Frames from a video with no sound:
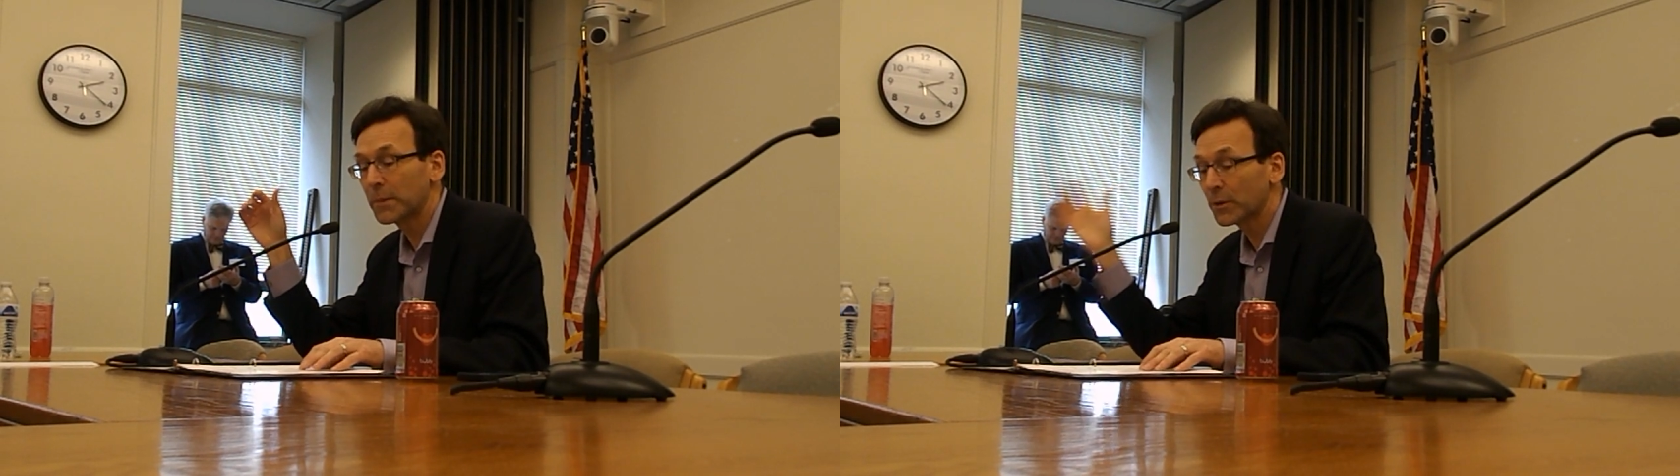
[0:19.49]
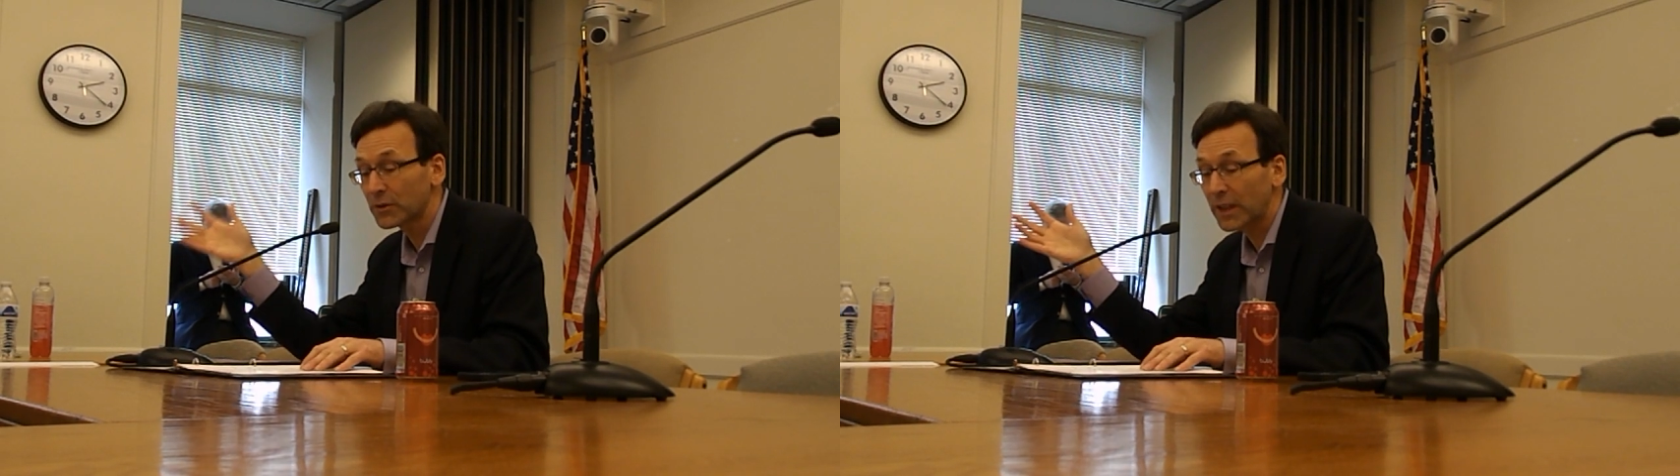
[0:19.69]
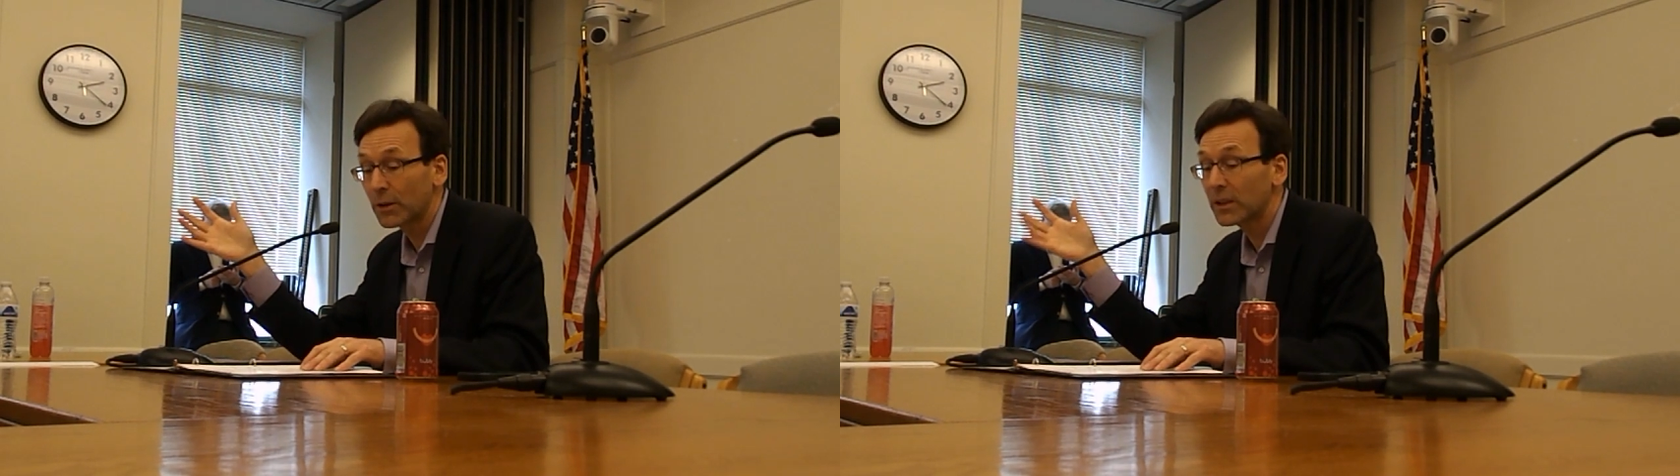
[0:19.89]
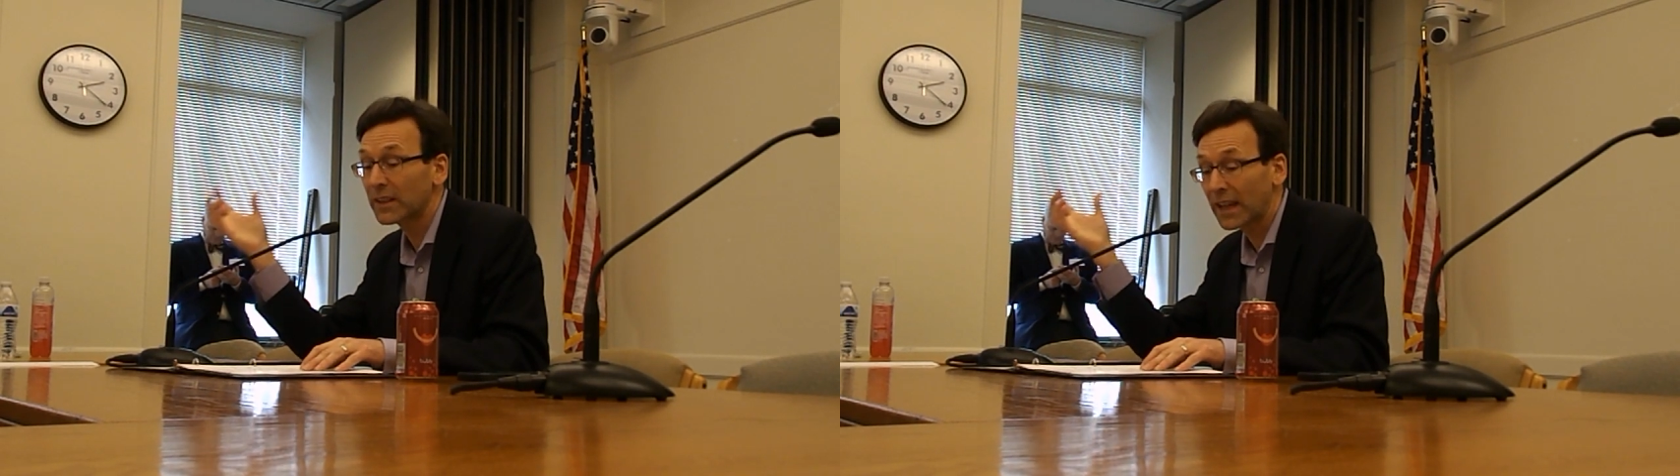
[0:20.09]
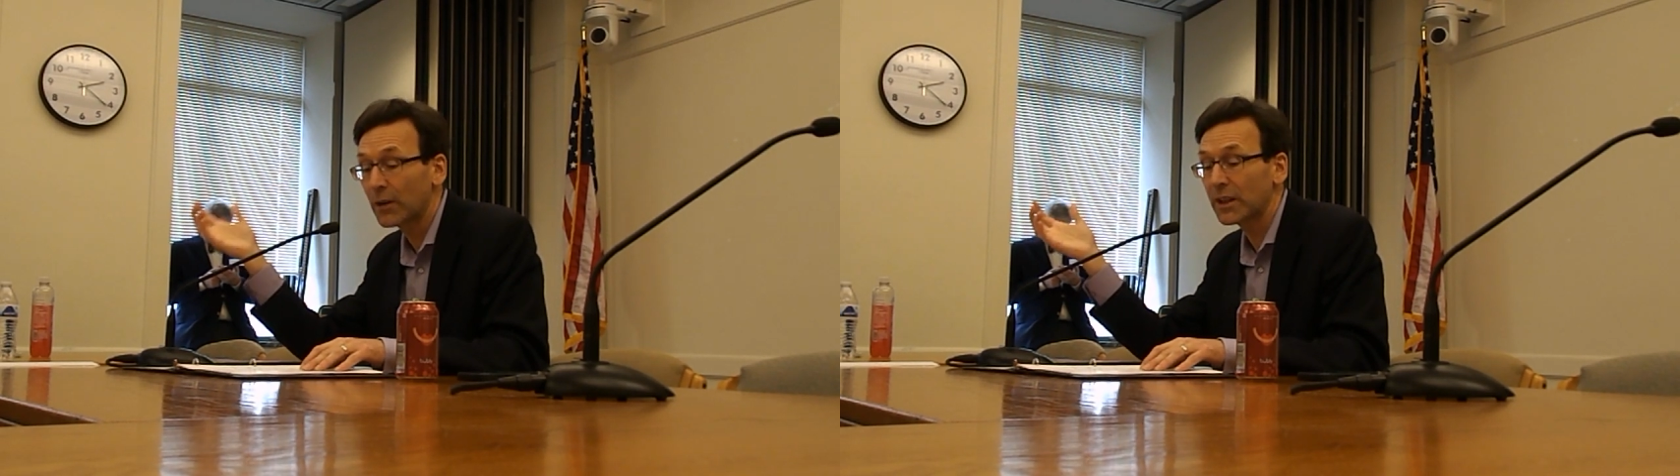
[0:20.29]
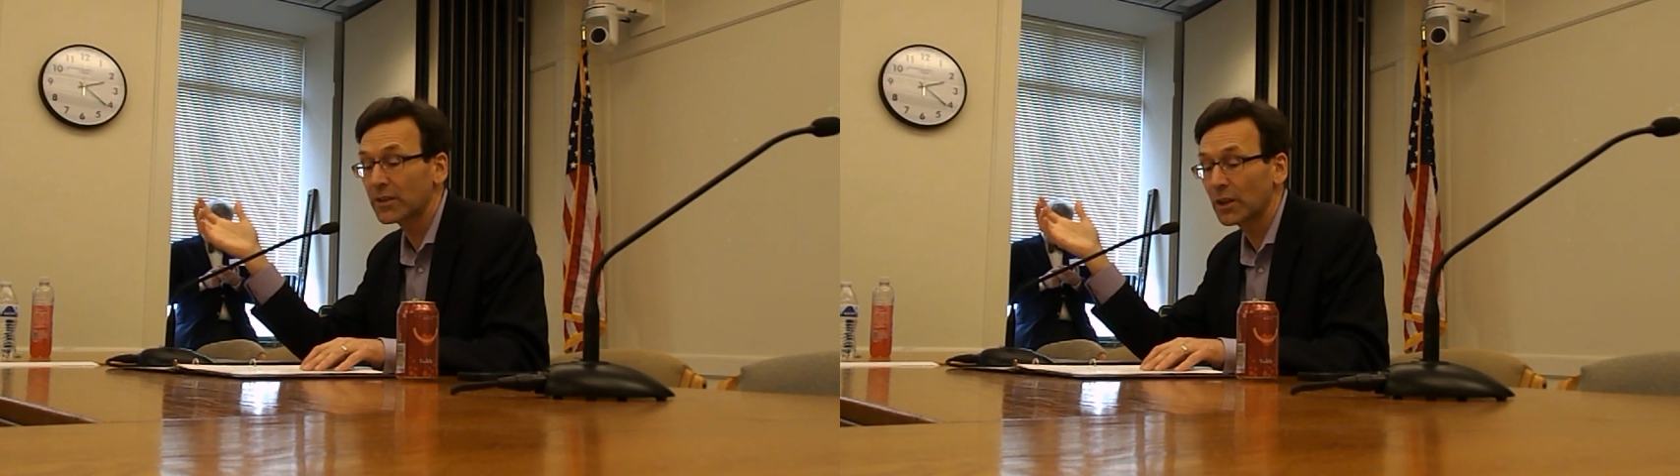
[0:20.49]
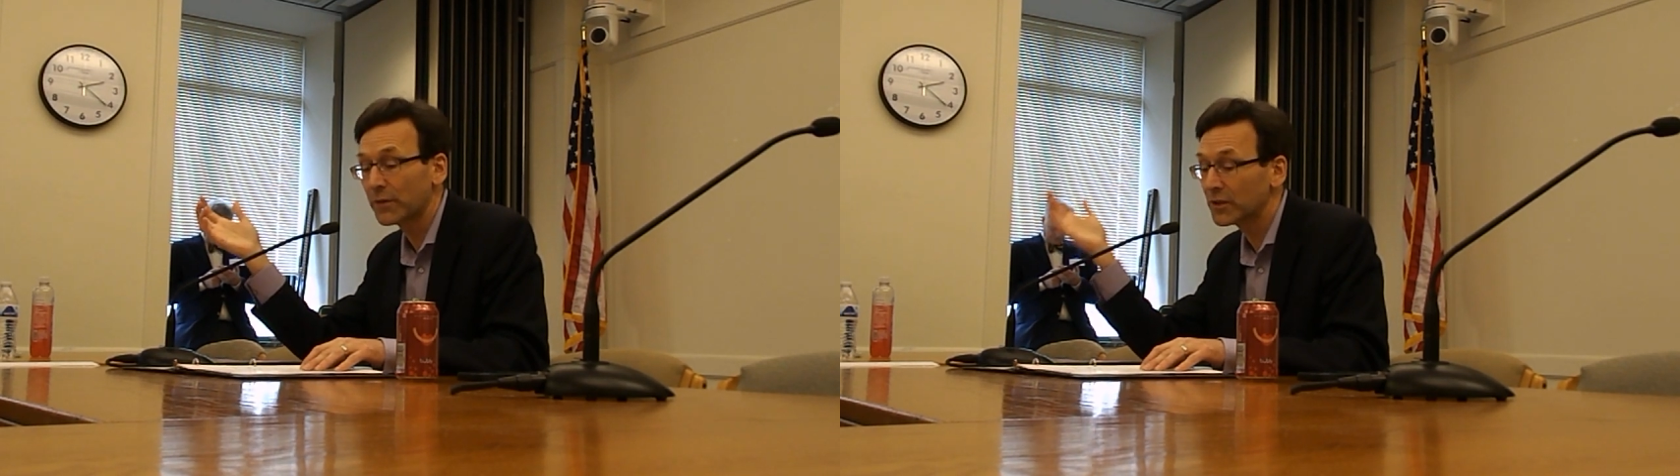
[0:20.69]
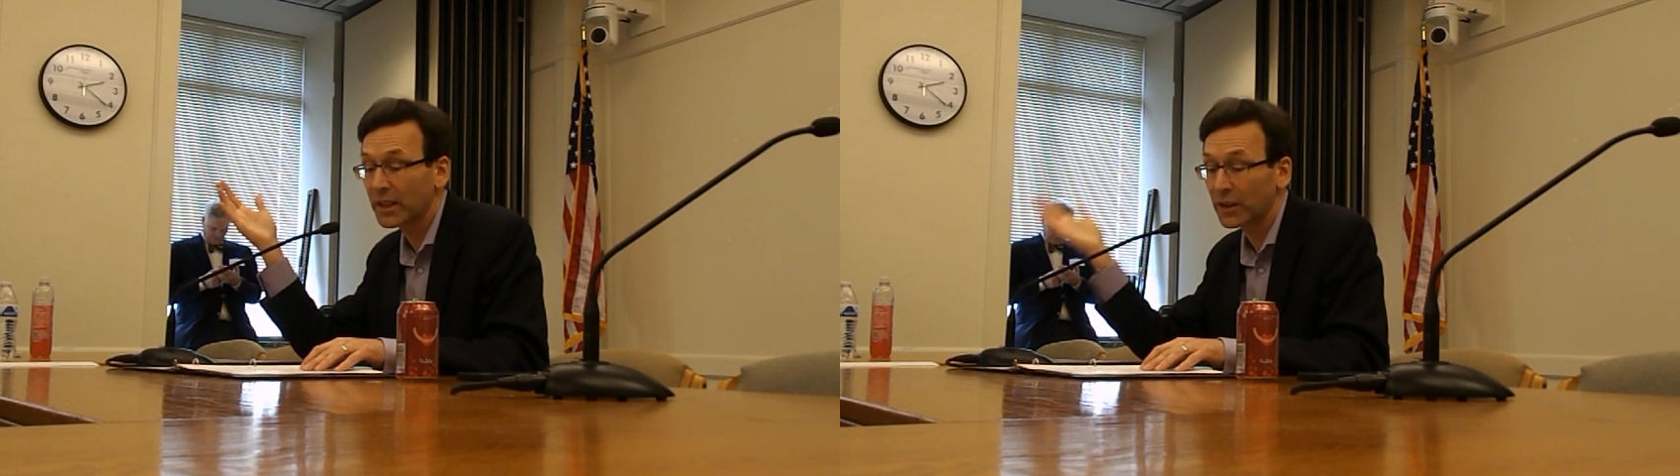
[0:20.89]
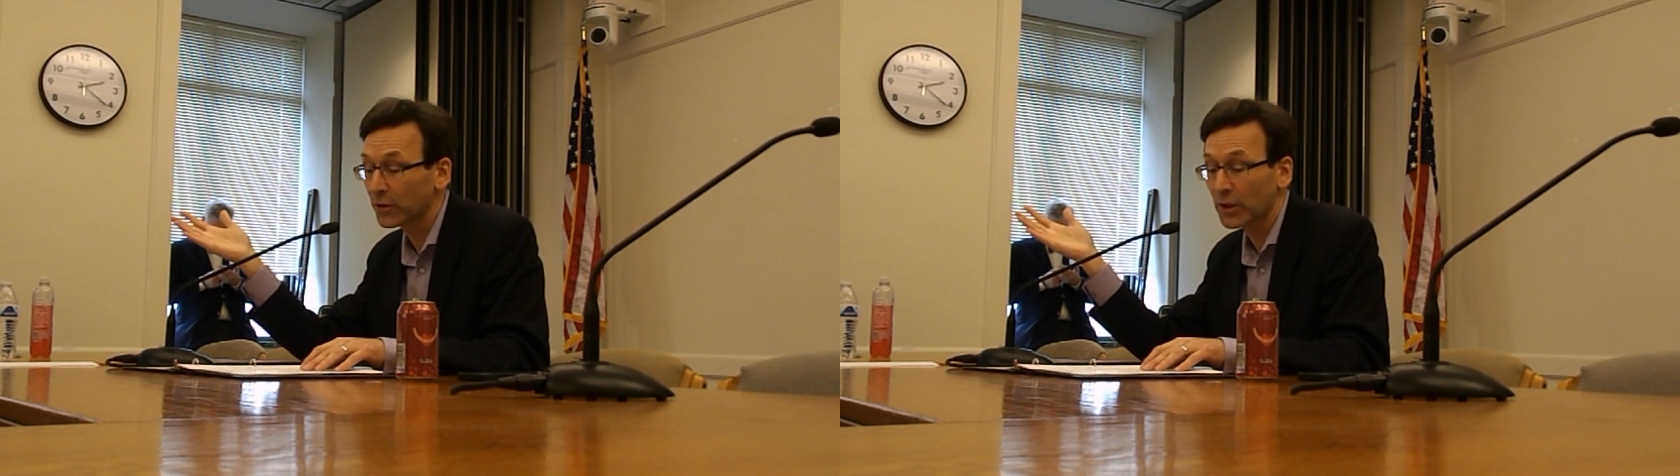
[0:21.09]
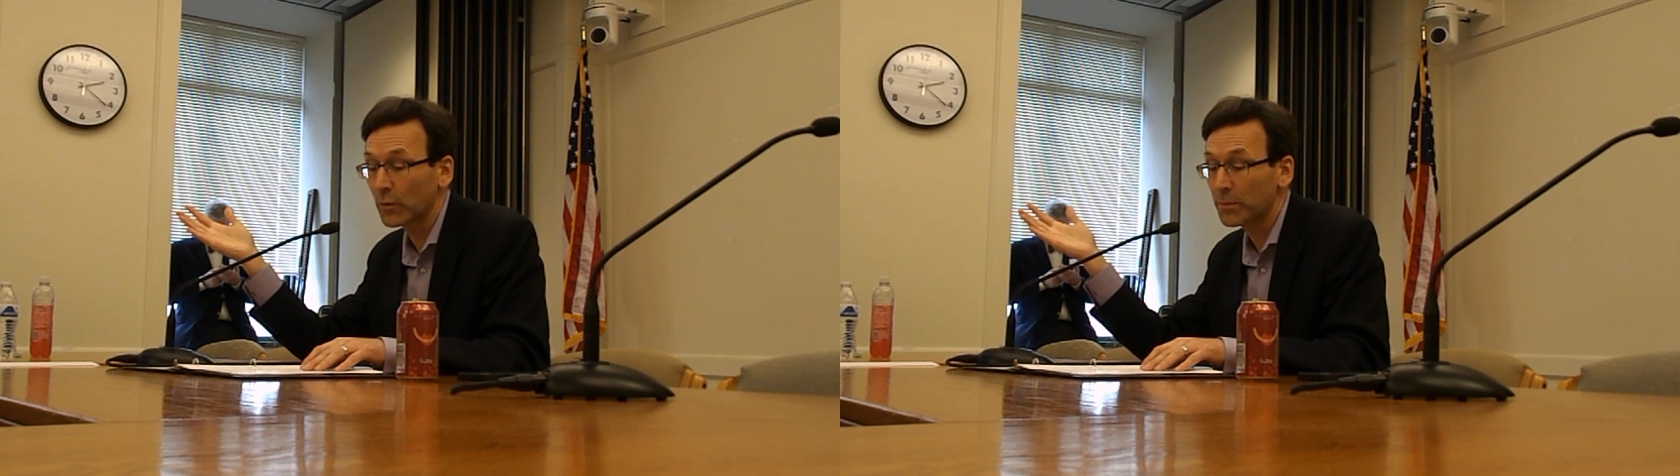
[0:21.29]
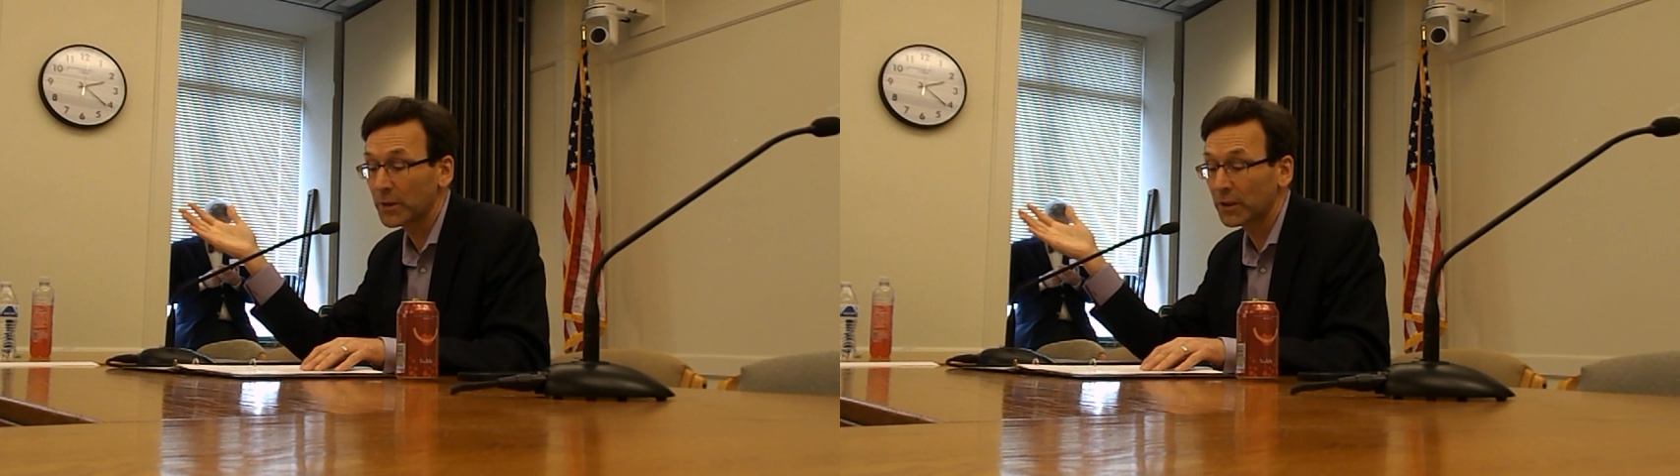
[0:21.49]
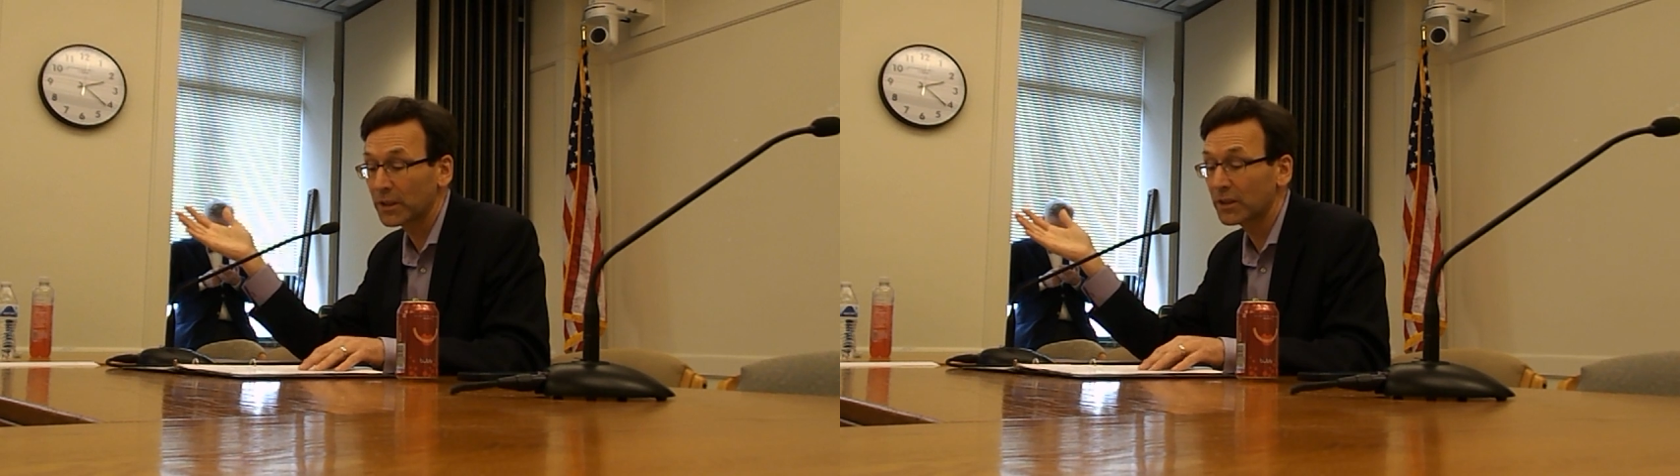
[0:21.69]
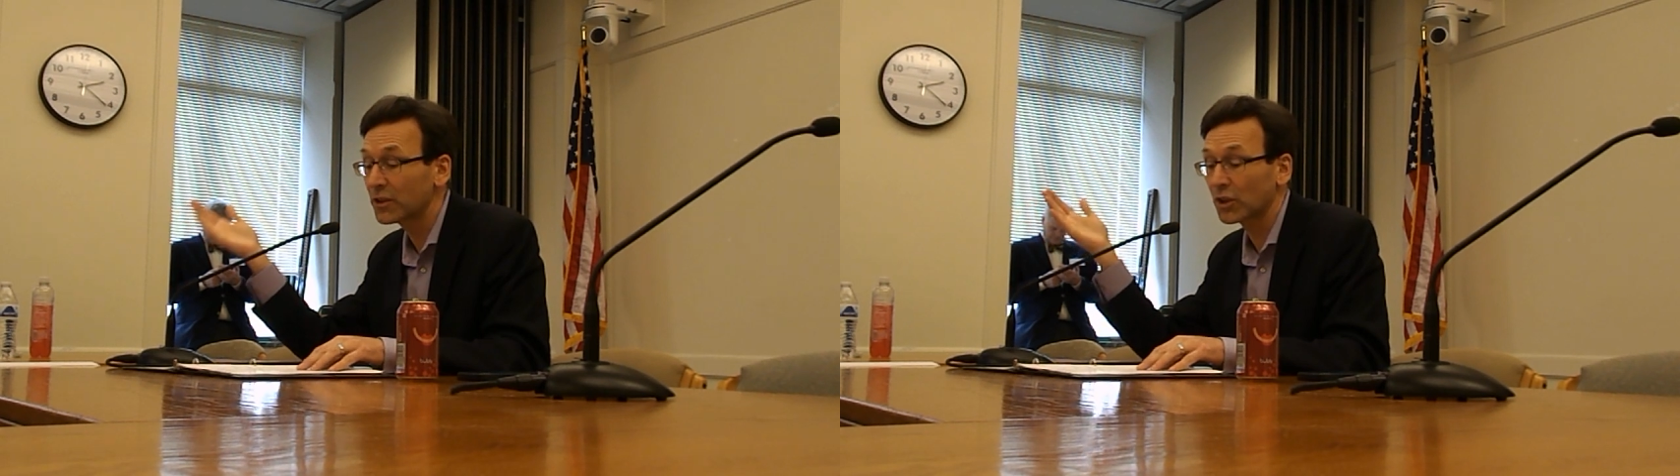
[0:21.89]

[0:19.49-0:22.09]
Pierce County, the county itself, is getting $31 million,